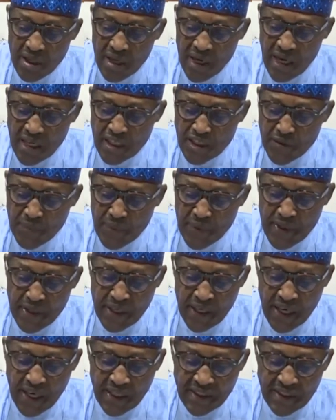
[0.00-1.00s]
and
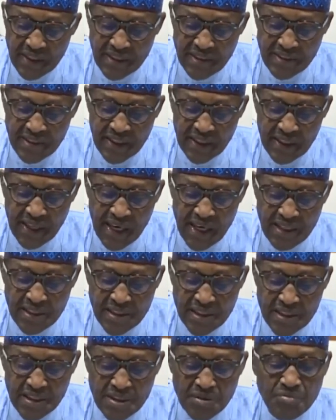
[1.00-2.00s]
speak against the
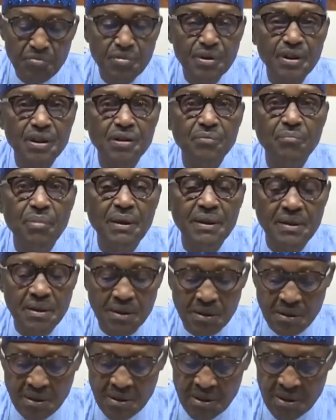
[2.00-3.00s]
lies being
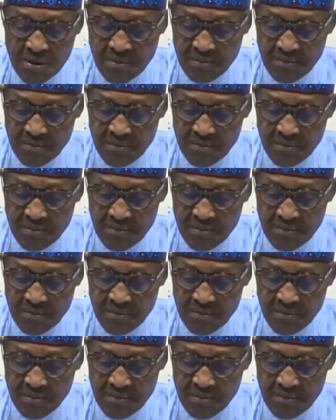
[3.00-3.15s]
peddled.